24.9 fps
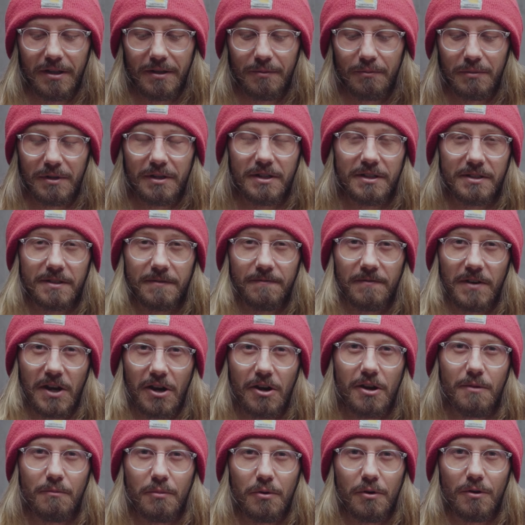but it is a very
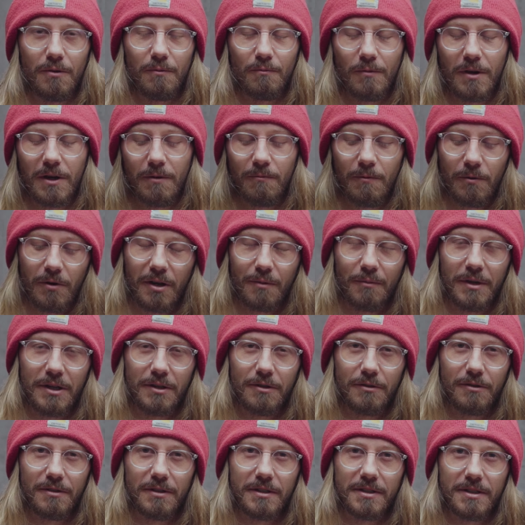important one. We recommend
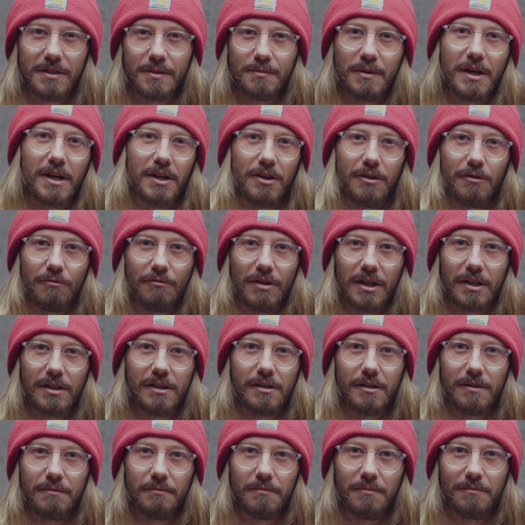doing this as part of your
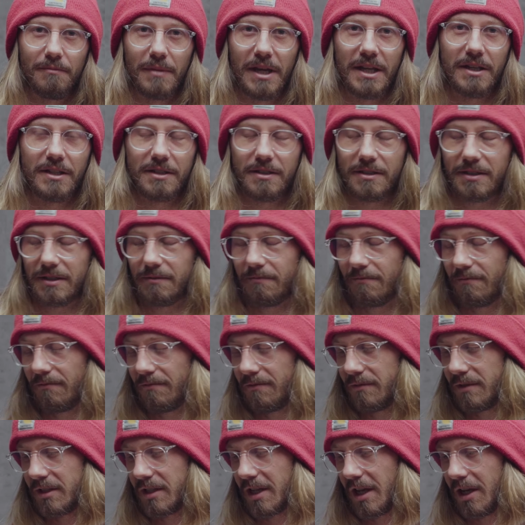regular maintenance
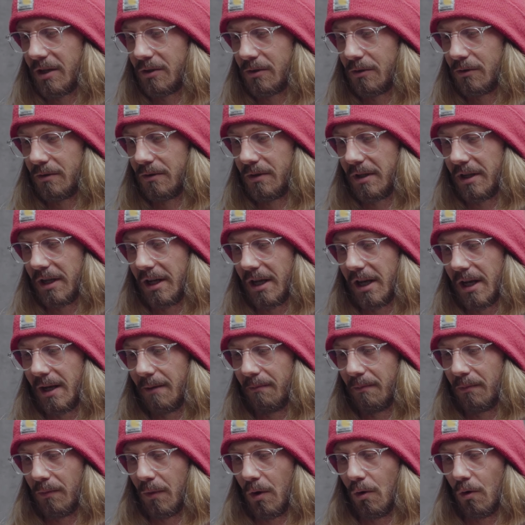schedule,
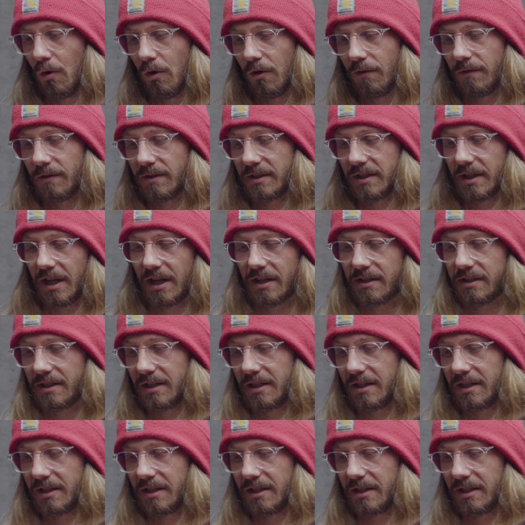or if you start to